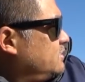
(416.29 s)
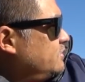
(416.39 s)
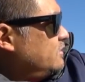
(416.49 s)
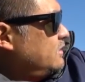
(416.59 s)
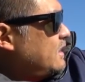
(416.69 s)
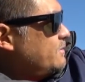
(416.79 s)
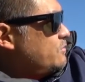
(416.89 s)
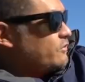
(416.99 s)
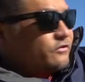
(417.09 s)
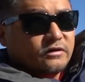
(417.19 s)
a lot
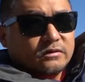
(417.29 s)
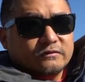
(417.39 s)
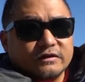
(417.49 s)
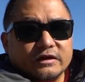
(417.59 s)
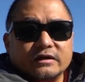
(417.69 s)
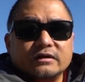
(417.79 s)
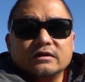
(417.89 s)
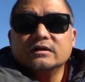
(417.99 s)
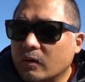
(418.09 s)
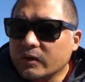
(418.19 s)
more snow over there.
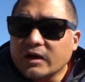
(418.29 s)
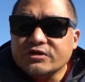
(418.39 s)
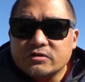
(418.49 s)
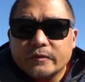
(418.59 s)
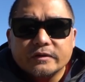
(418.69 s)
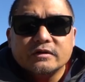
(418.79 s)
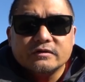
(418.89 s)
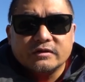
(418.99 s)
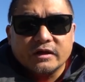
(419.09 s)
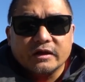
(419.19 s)
We're not sure what we're gonna
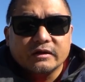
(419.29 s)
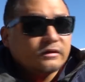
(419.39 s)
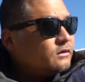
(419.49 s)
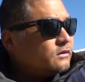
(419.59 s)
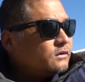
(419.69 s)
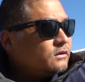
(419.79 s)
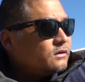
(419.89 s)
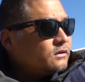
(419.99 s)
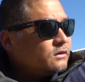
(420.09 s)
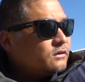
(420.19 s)
do today.
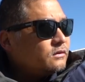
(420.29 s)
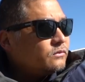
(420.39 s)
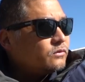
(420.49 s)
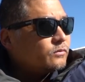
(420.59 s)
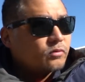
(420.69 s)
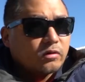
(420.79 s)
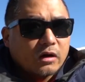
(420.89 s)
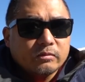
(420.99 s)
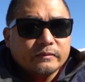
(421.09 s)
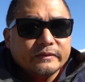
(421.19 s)
We'll
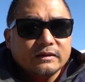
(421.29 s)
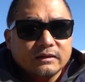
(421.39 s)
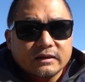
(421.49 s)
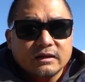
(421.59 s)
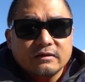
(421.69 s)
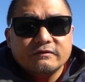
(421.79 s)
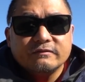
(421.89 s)
probably leave